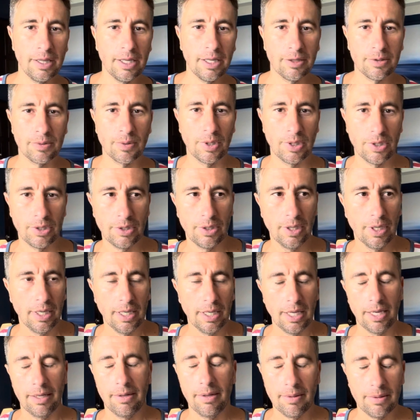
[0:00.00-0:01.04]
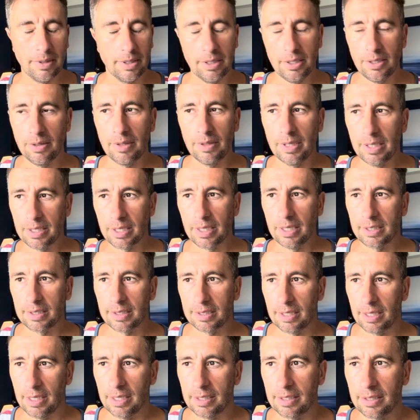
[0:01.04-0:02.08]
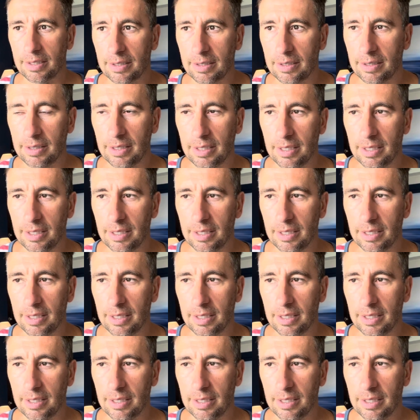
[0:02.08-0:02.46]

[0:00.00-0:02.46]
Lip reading: this one, and you know, it's